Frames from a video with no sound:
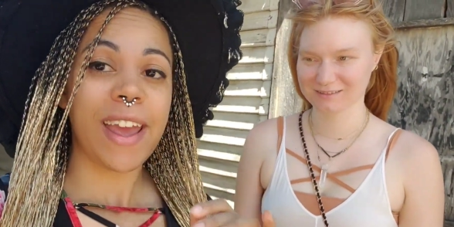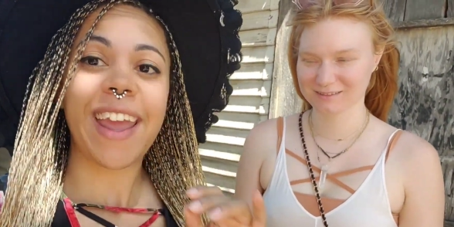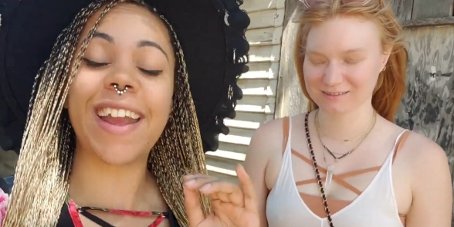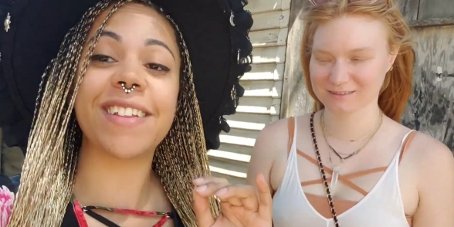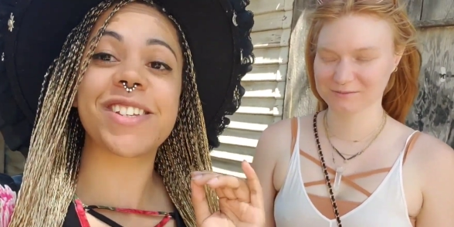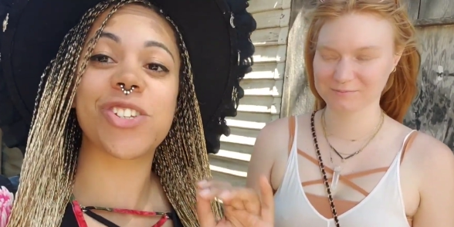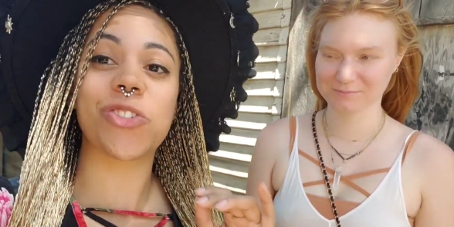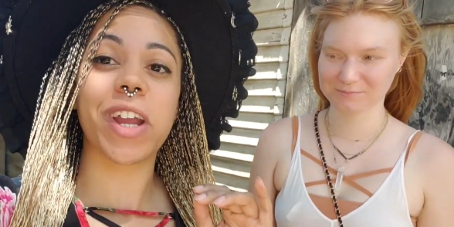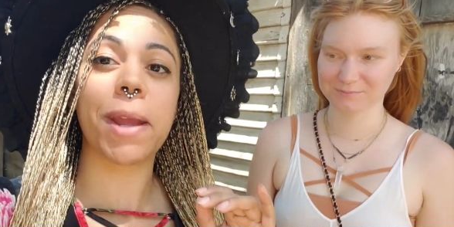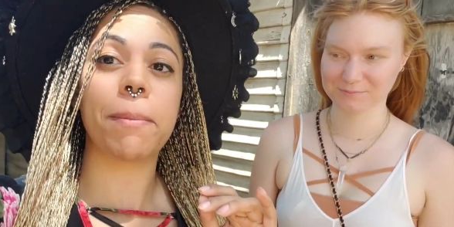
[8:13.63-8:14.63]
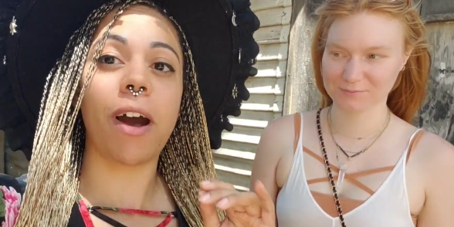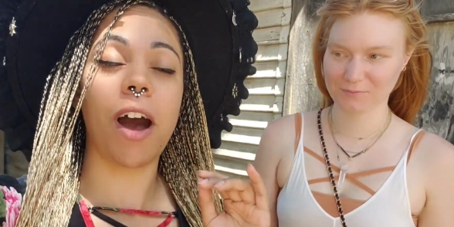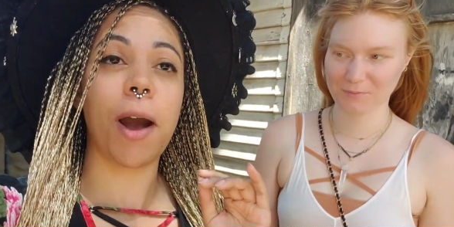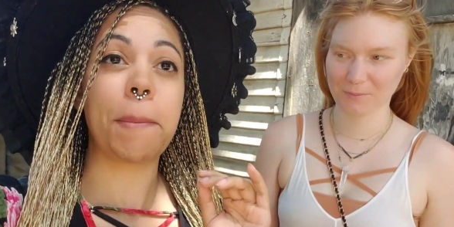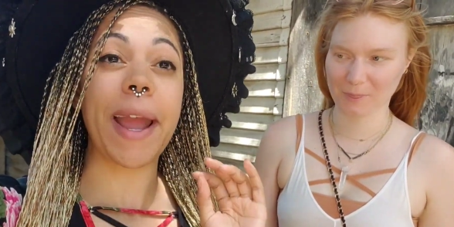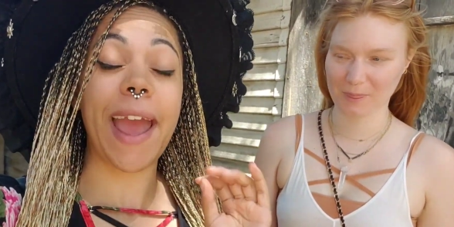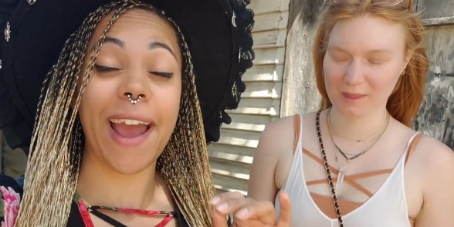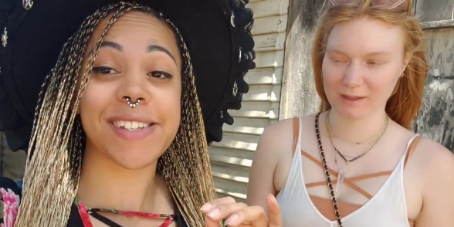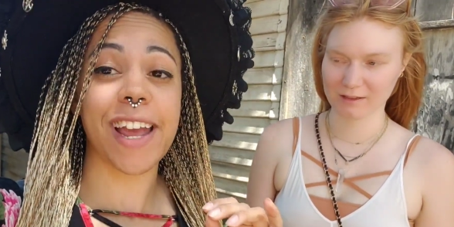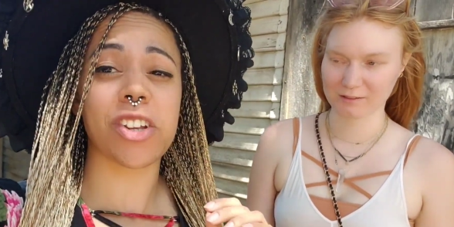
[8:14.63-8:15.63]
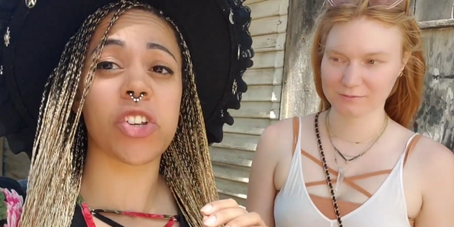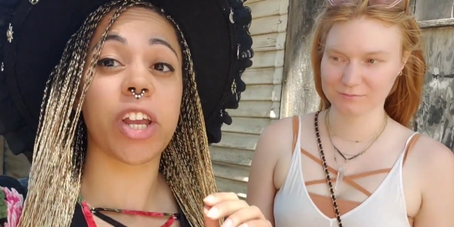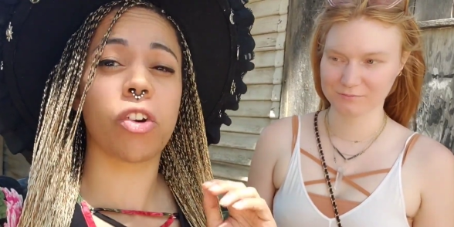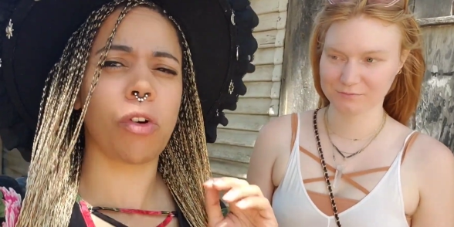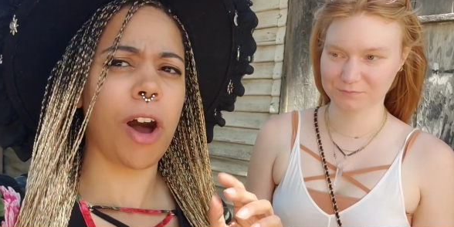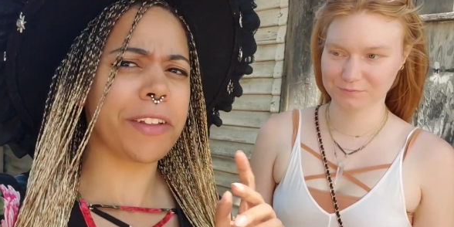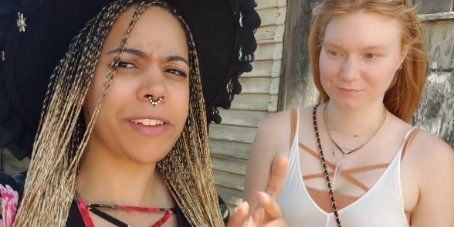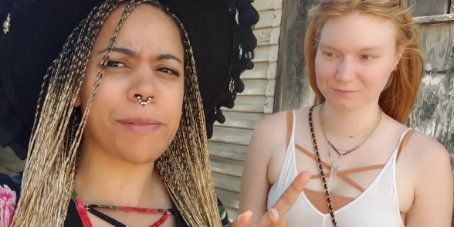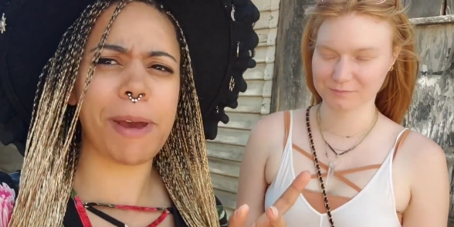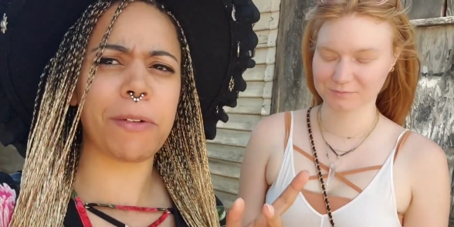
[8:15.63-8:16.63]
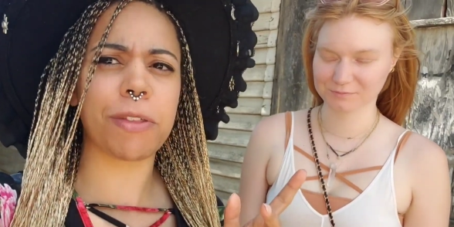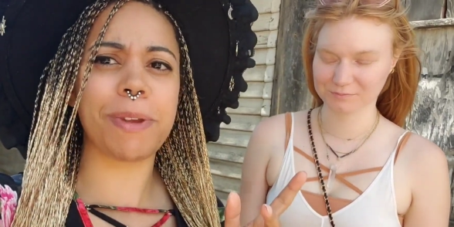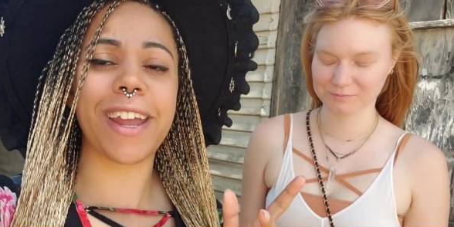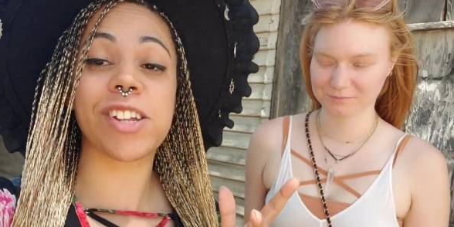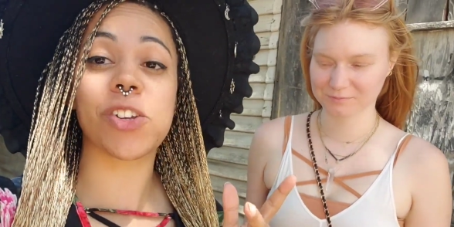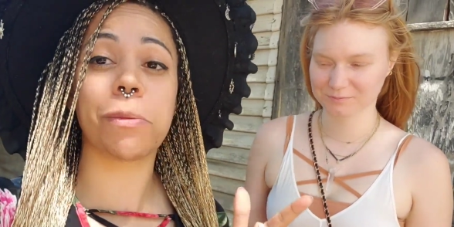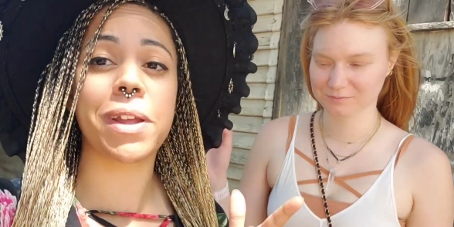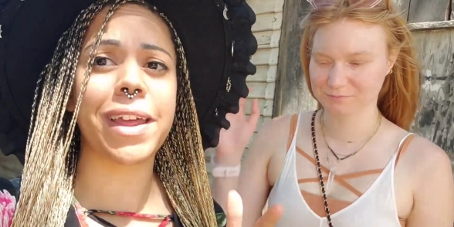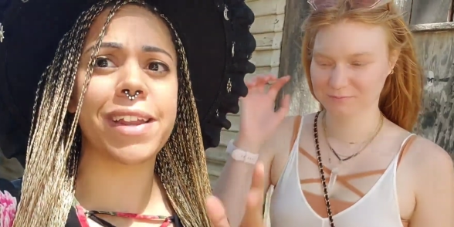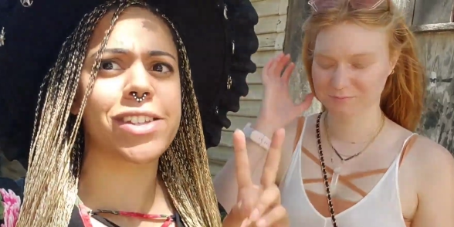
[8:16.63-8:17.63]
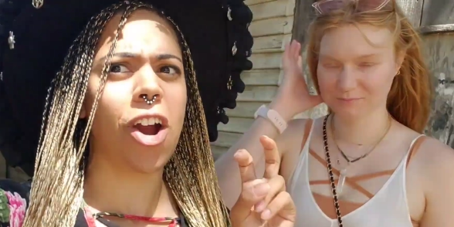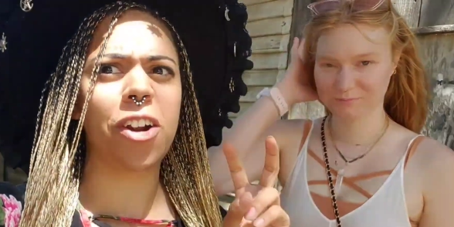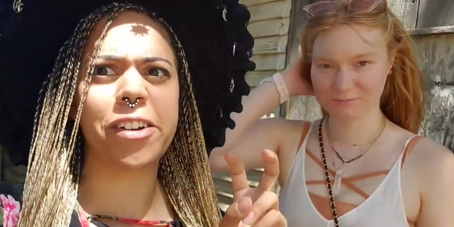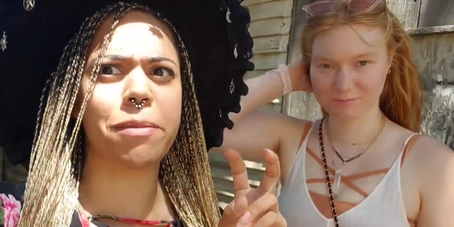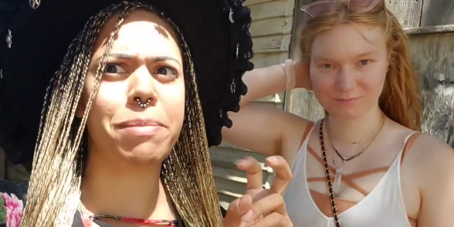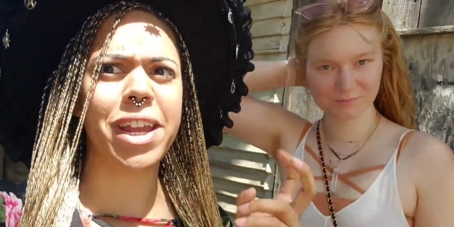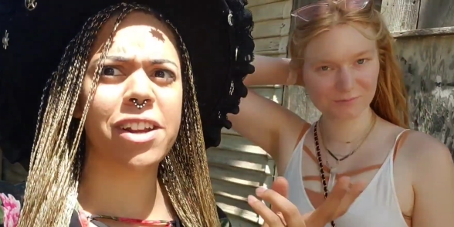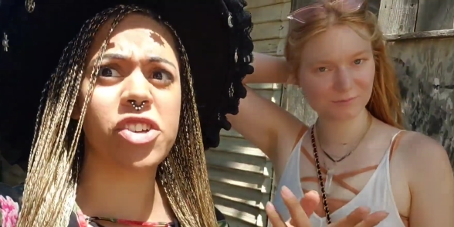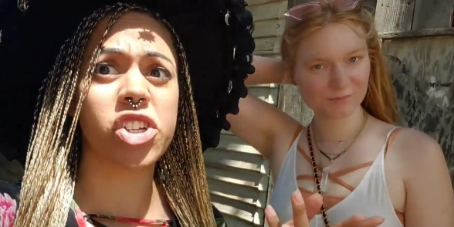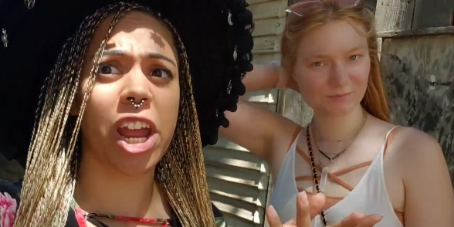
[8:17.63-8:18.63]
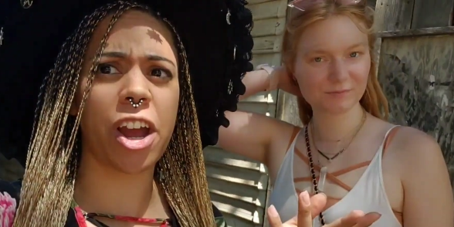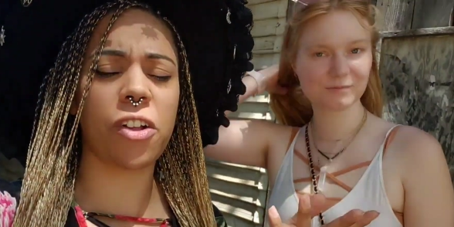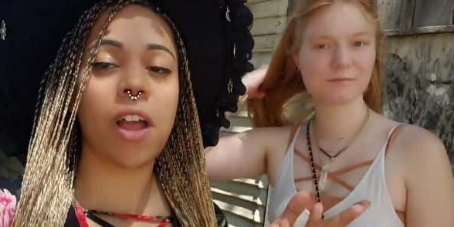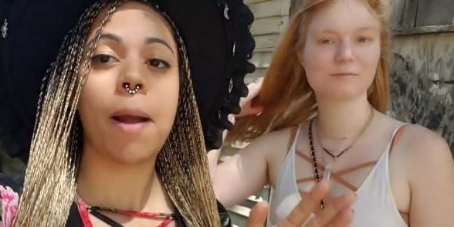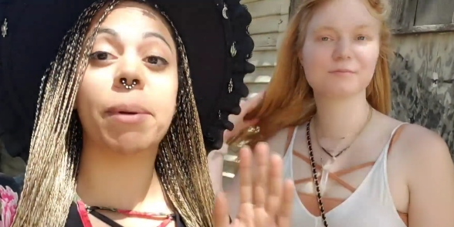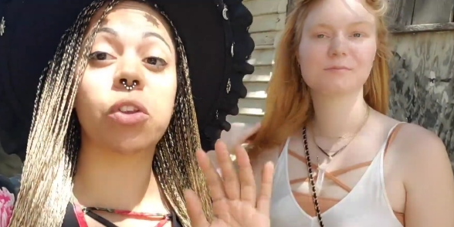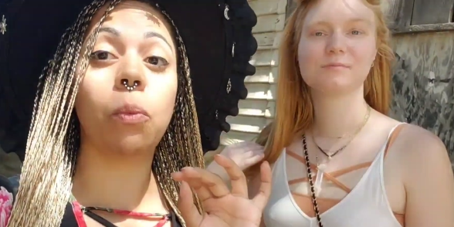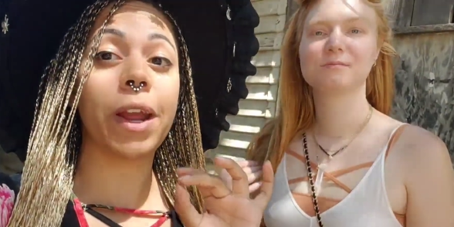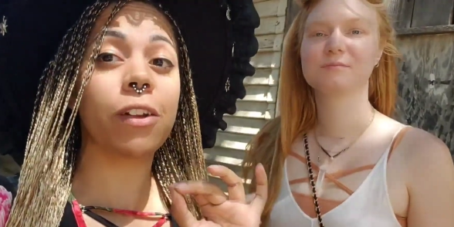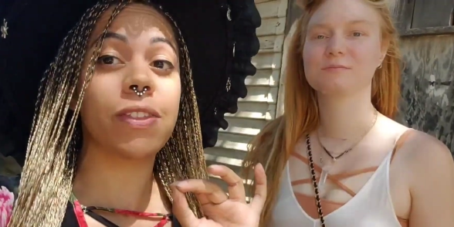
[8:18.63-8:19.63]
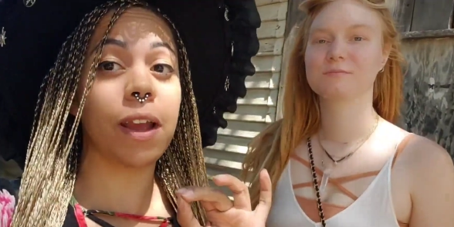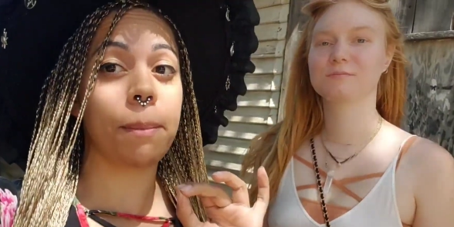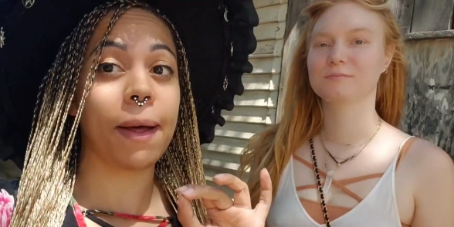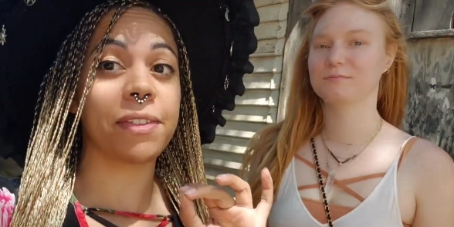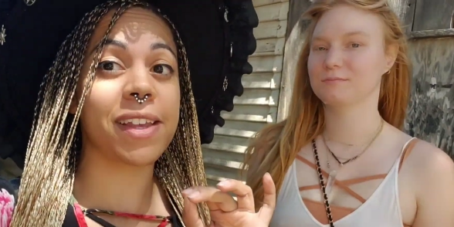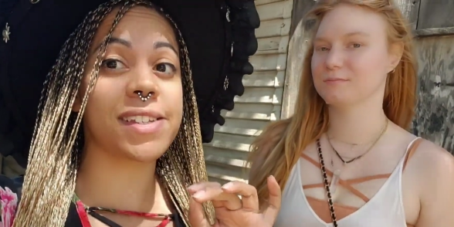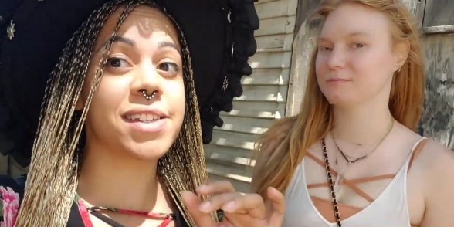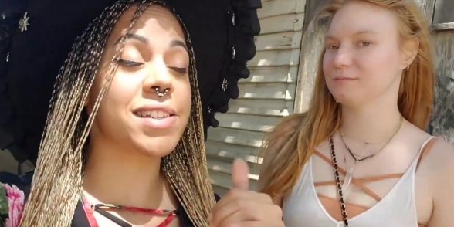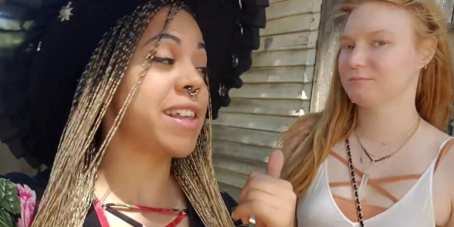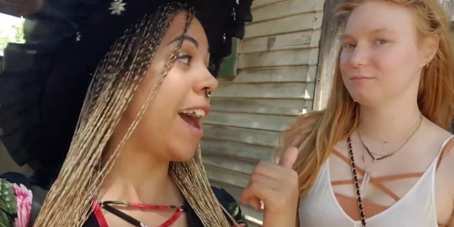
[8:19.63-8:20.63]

Speaker 1: In this dream, uh, my ex actually crawled into bed with me and told me that it's hard to be in jail. But the weird thing about this is